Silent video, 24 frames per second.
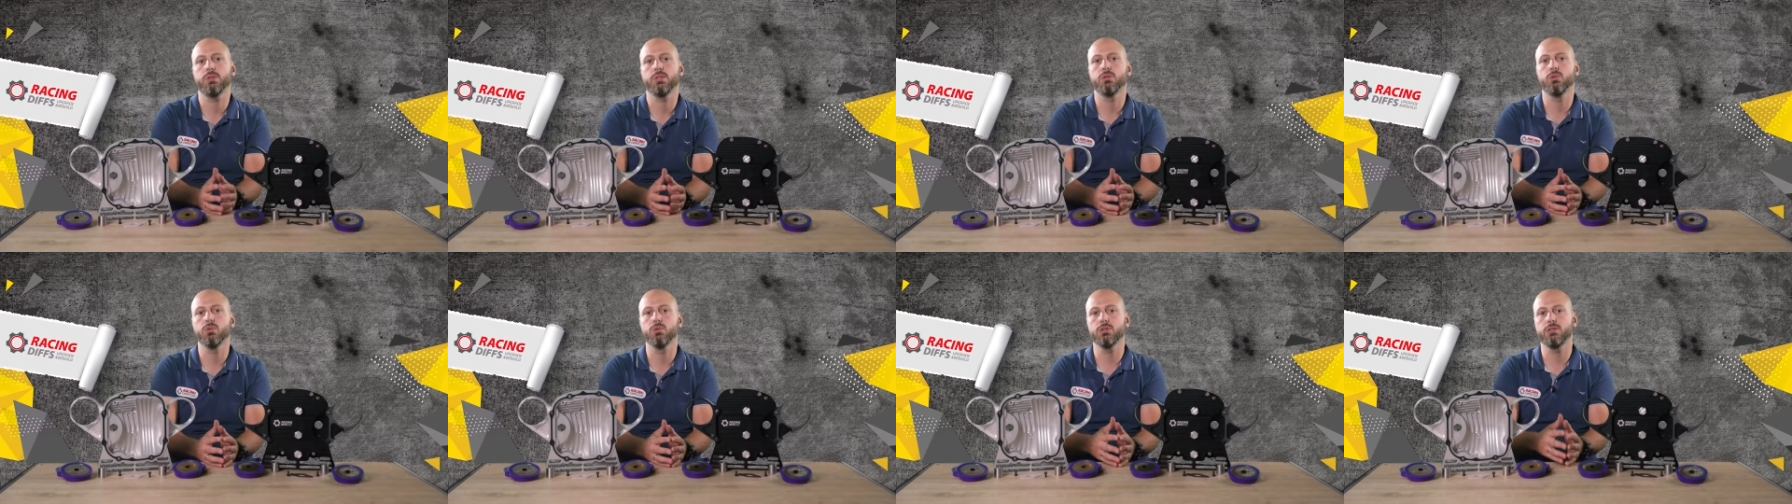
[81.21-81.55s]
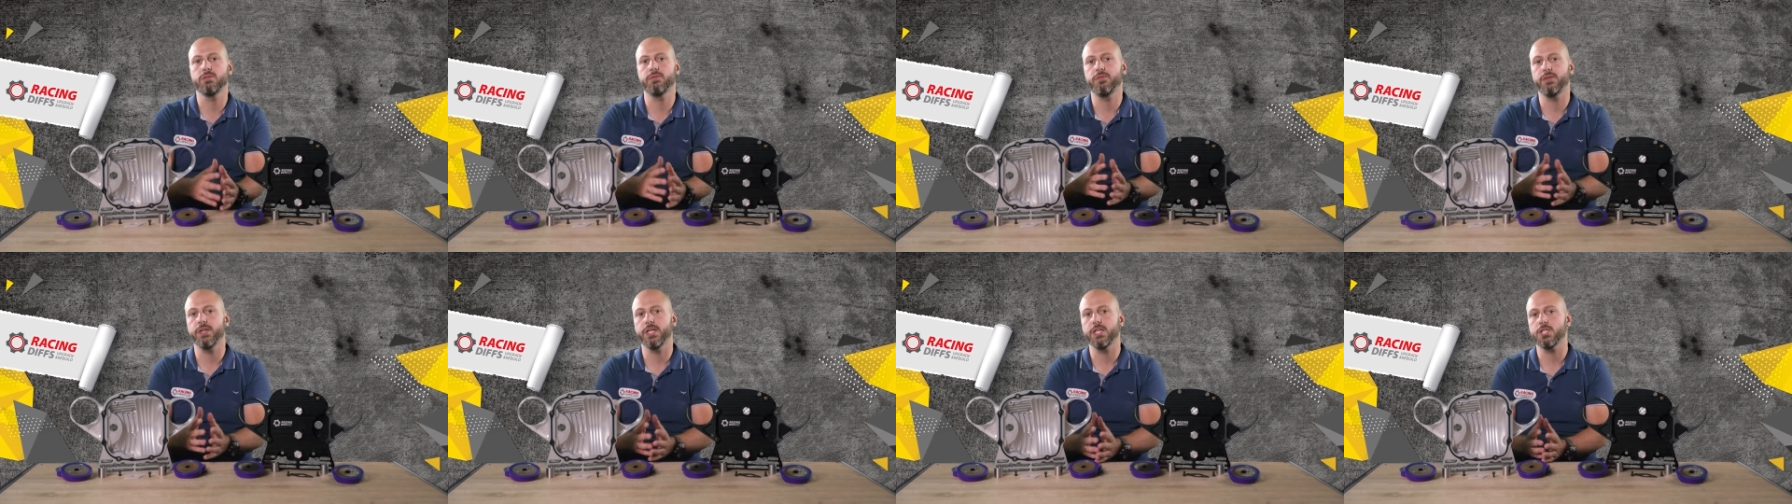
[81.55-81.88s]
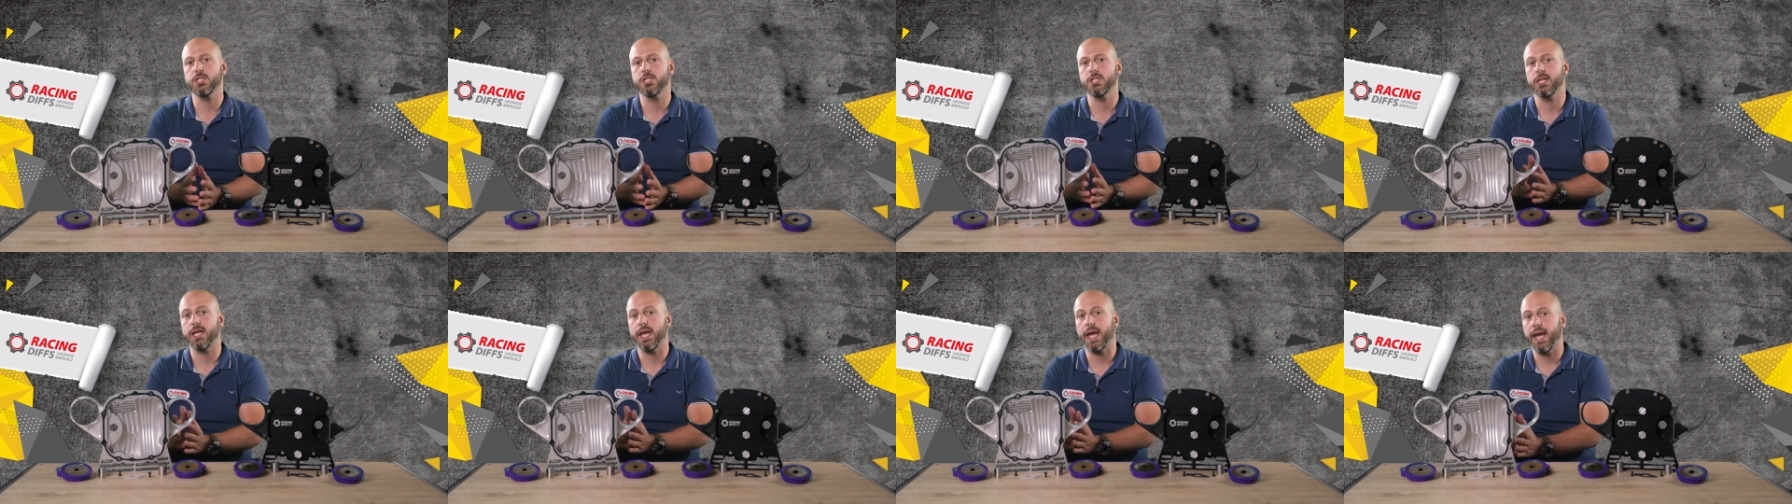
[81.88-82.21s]
reduce
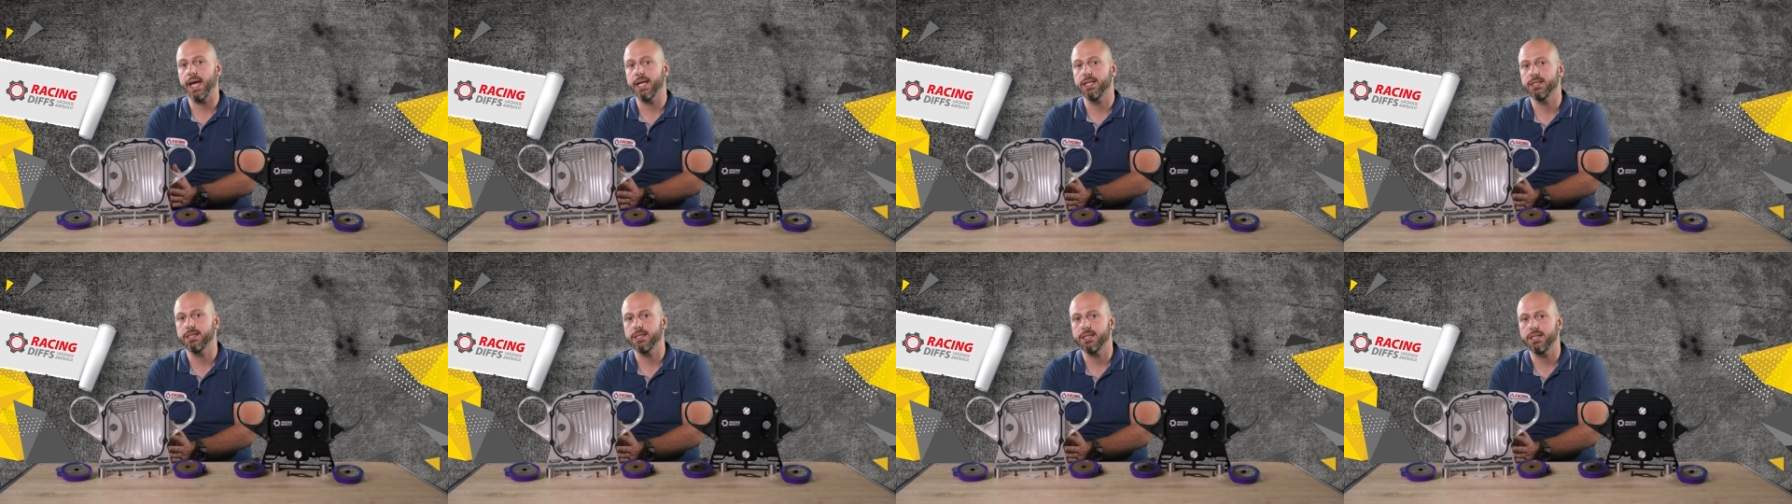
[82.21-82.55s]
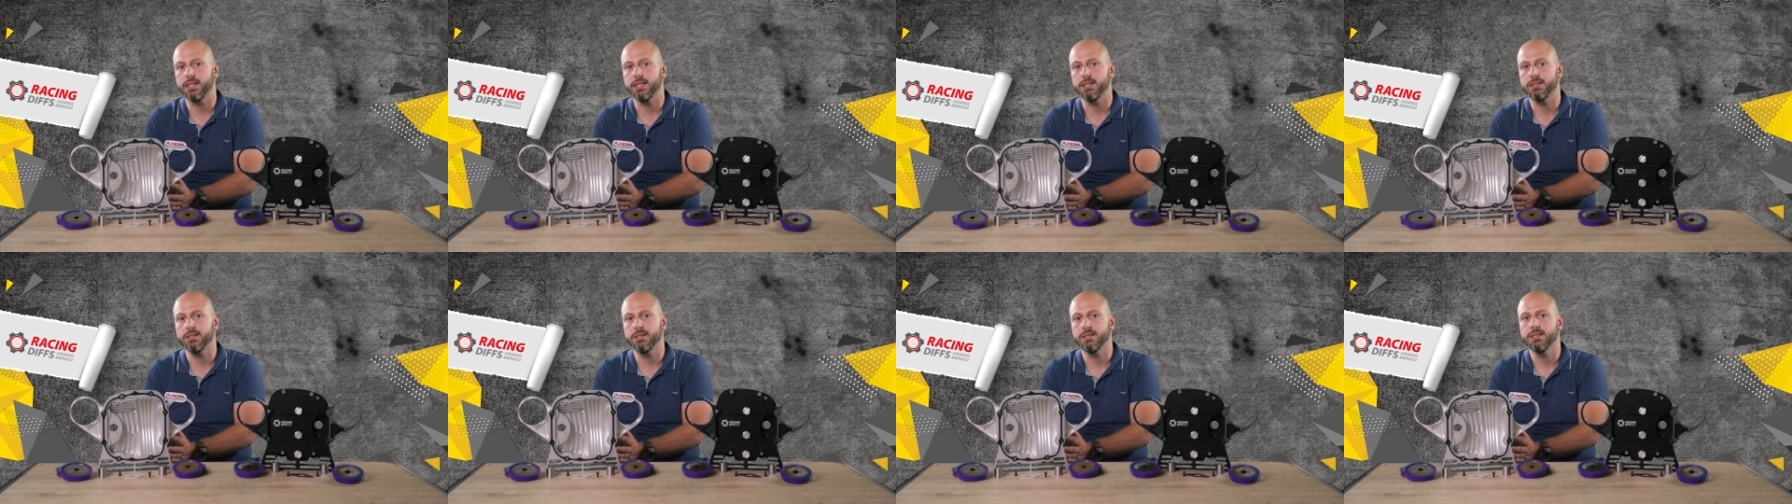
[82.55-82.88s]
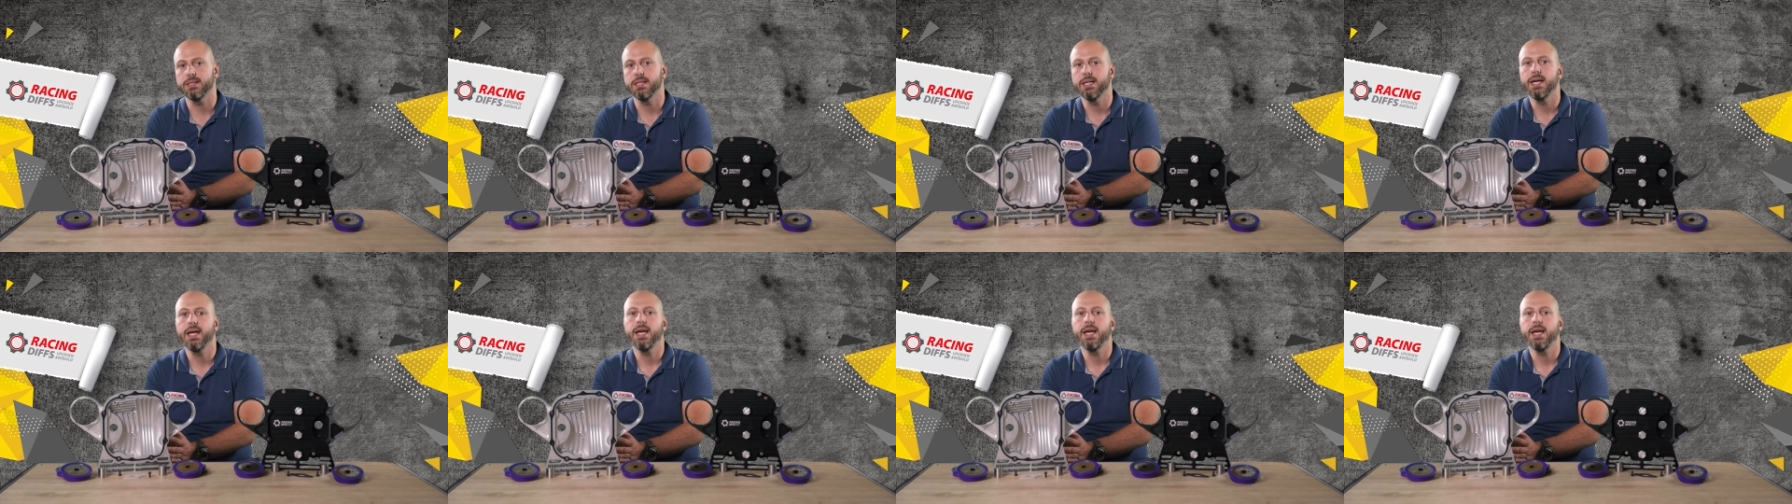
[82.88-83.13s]
friction and the heat.